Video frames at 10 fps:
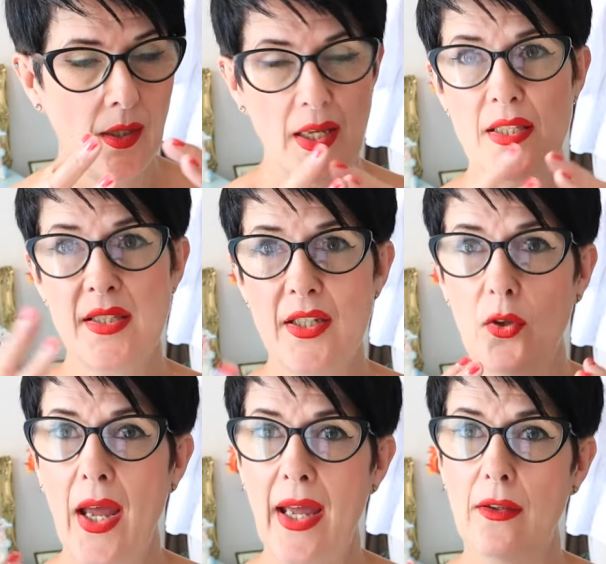it's still
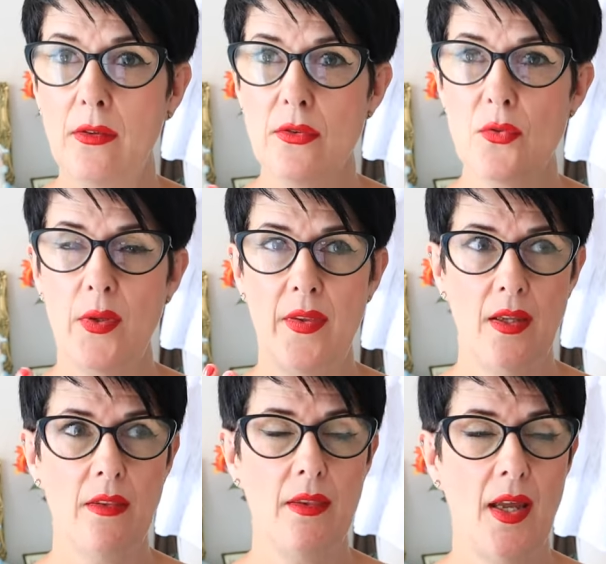held
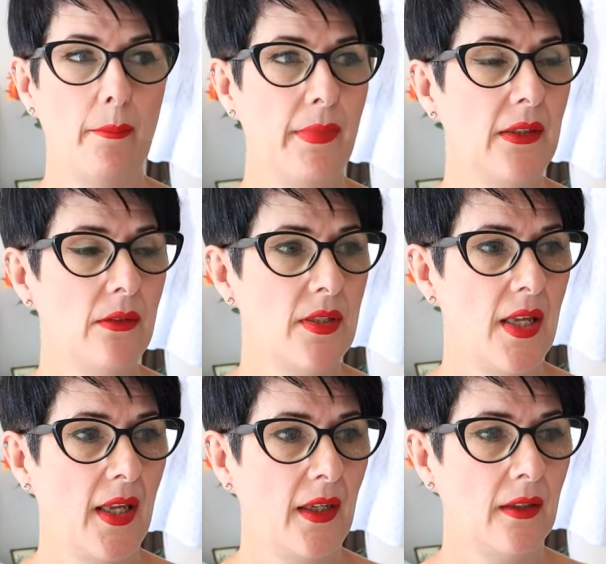within that
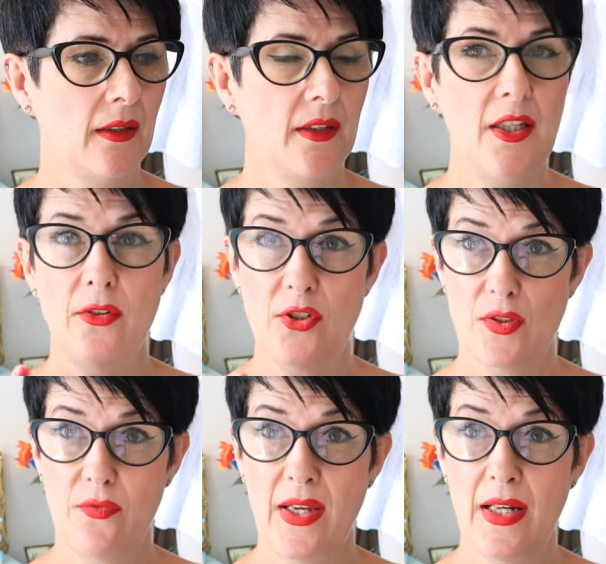building. You can
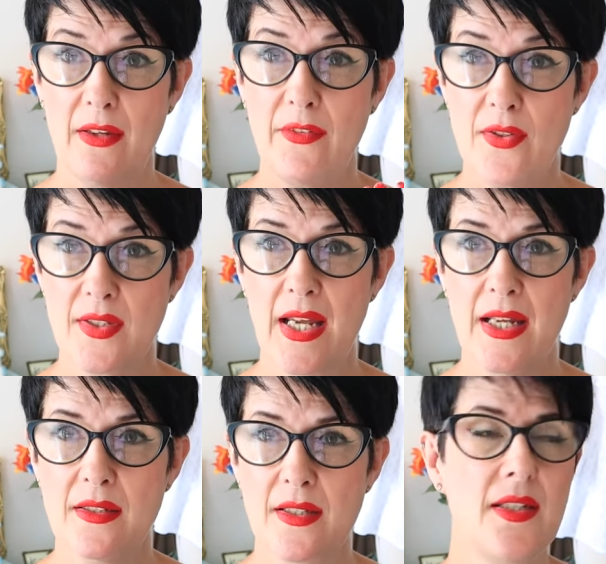just feel it. If you
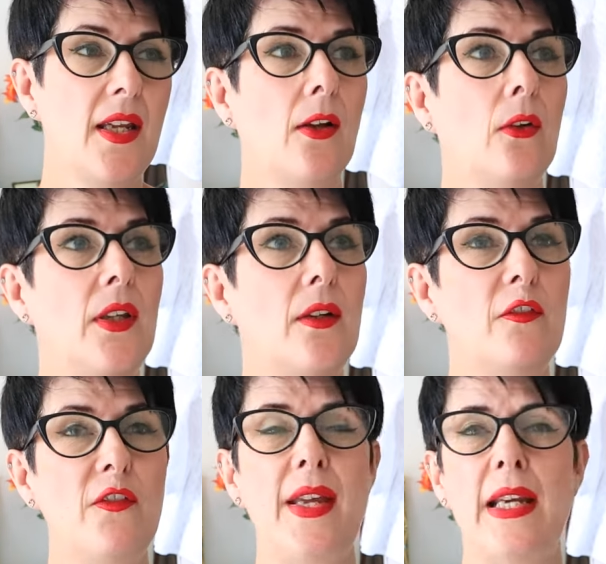stand still, you can
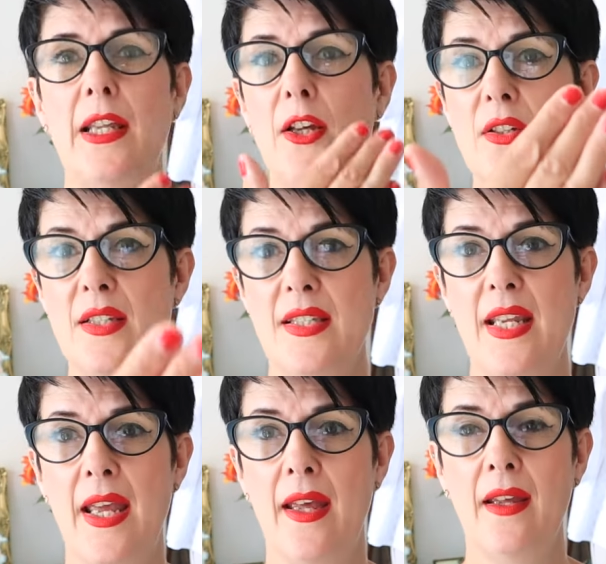feel it, you can
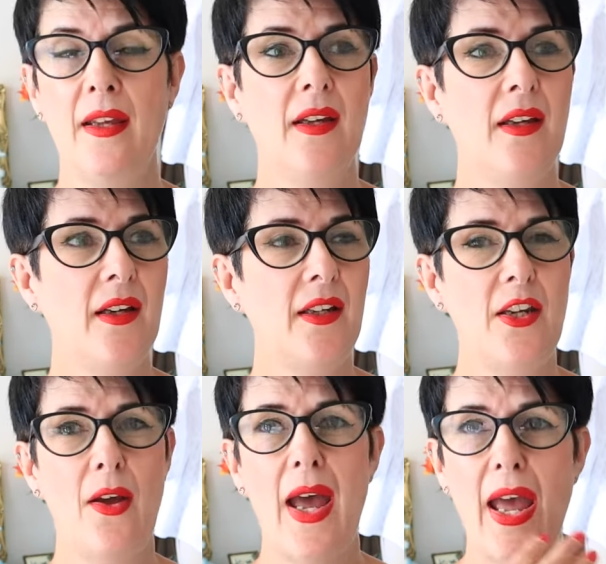see it. You
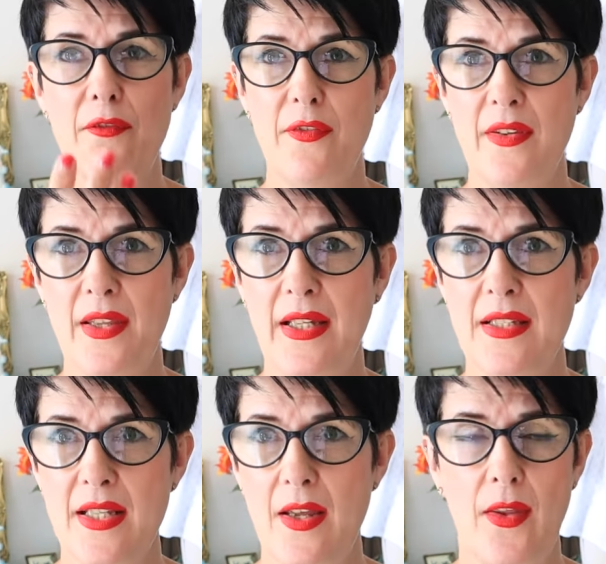know, everything
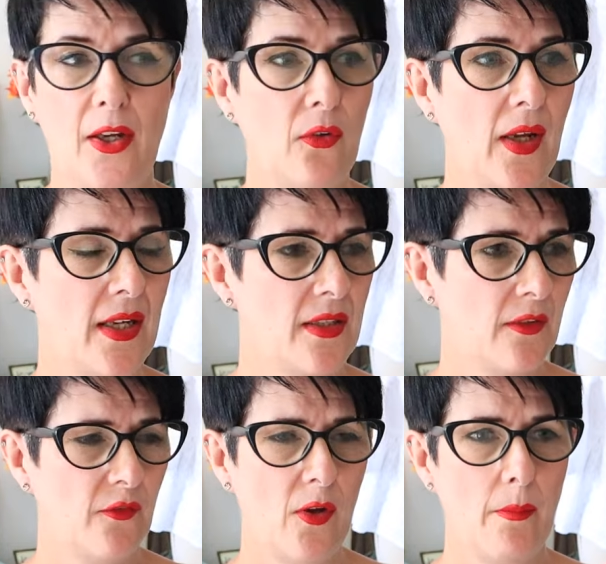is there that they
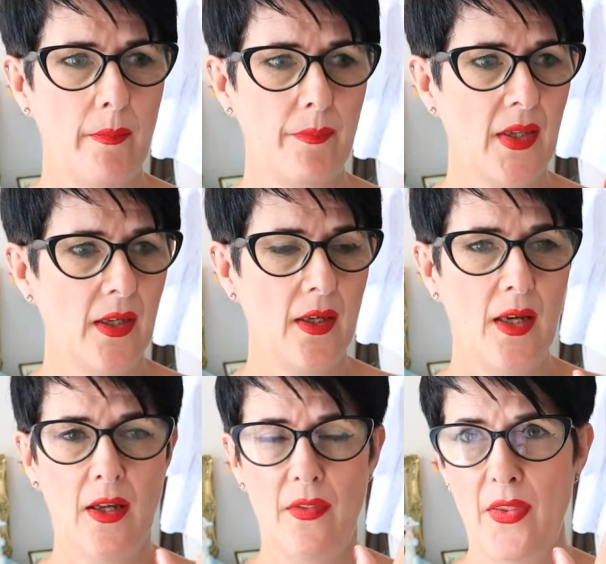created, from
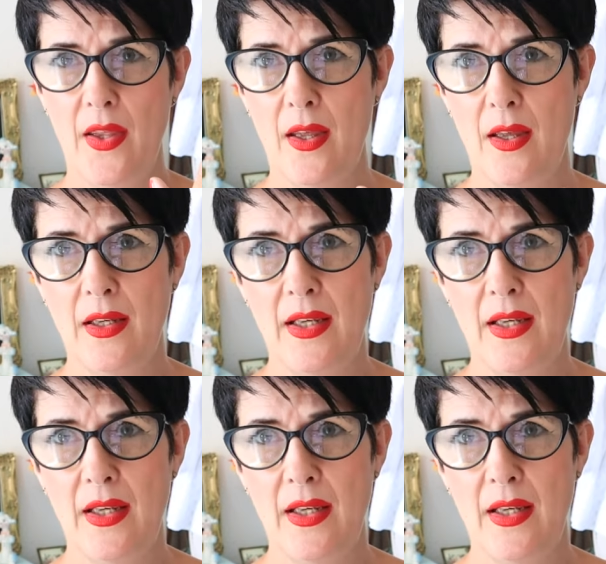the